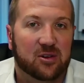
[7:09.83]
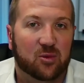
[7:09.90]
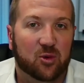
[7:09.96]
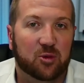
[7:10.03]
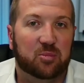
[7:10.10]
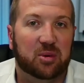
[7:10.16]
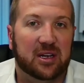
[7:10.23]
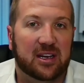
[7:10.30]

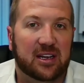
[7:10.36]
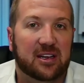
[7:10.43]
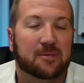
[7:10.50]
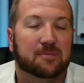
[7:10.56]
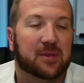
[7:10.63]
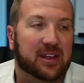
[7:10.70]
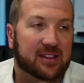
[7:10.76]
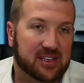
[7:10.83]
would be,
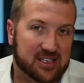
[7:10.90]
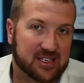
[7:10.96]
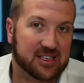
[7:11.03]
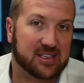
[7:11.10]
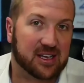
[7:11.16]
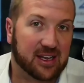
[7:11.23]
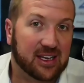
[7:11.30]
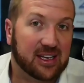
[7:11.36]
and this is
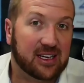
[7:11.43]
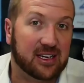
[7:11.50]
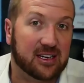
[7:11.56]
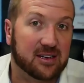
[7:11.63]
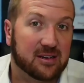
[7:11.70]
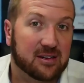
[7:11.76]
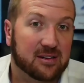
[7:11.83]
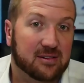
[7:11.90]
the lead,
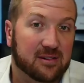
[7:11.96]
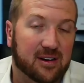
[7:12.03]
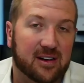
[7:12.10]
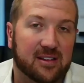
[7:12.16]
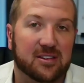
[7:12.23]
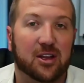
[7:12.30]
right?